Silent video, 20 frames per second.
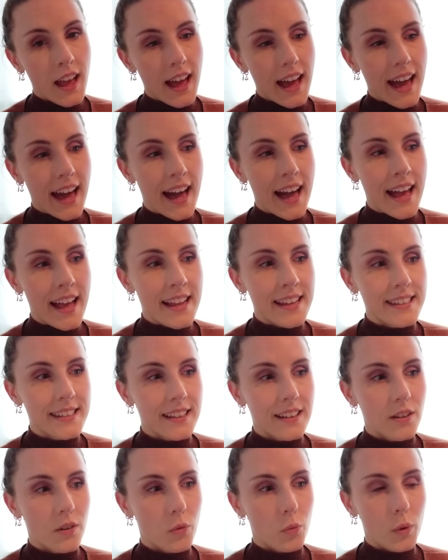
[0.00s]
and
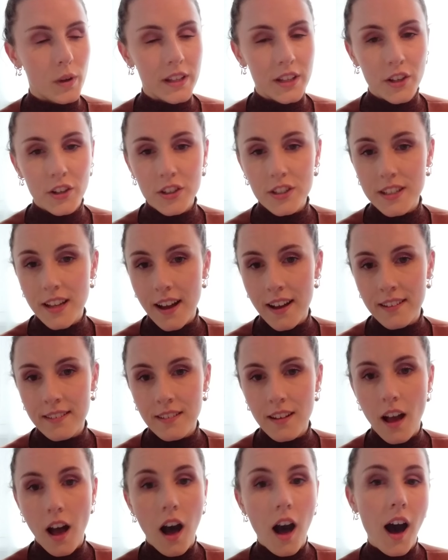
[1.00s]
when you're
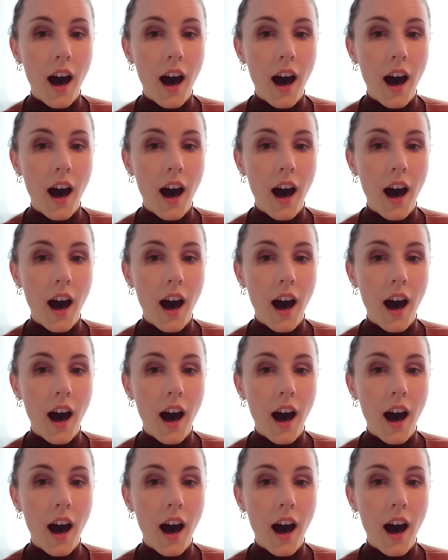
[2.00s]
done,